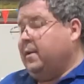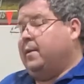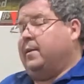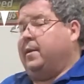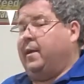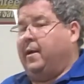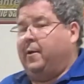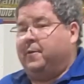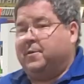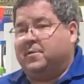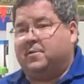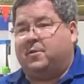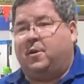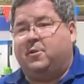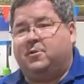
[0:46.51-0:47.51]
Now,
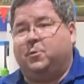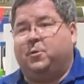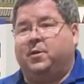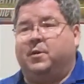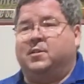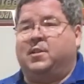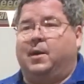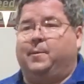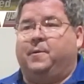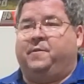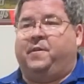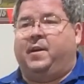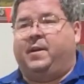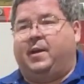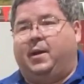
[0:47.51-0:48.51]
this is also a good time to
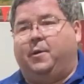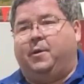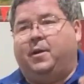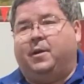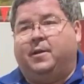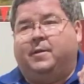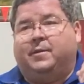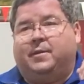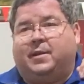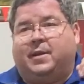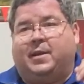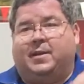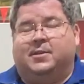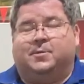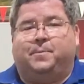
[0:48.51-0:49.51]
find out,
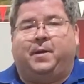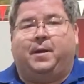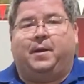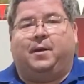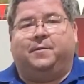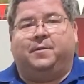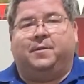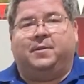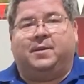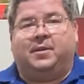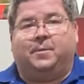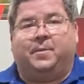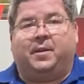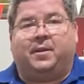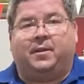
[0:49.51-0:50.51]
is my oven
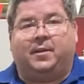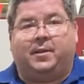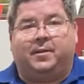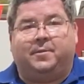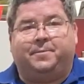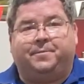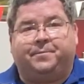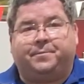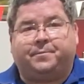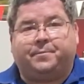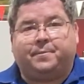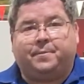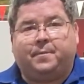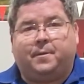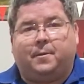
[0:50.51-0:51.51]
need to be cleaned?
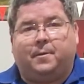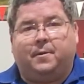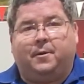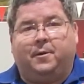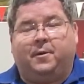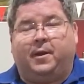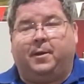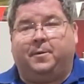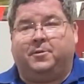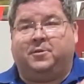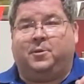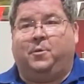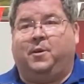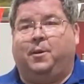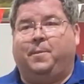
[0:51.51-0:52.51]
Okay, because
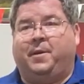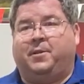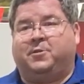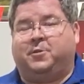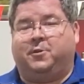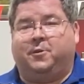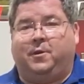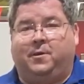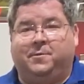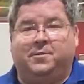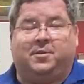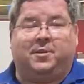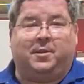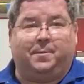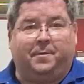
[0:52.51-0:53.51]
you want to make sure your
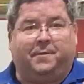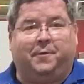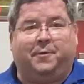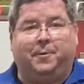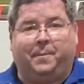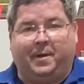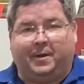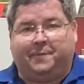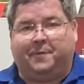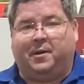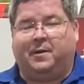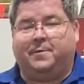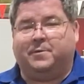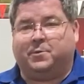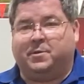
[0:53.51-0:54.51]
oven's clean before you bake for
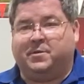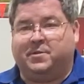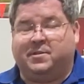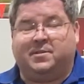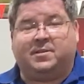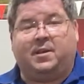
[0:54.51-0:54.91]
obvious reasons.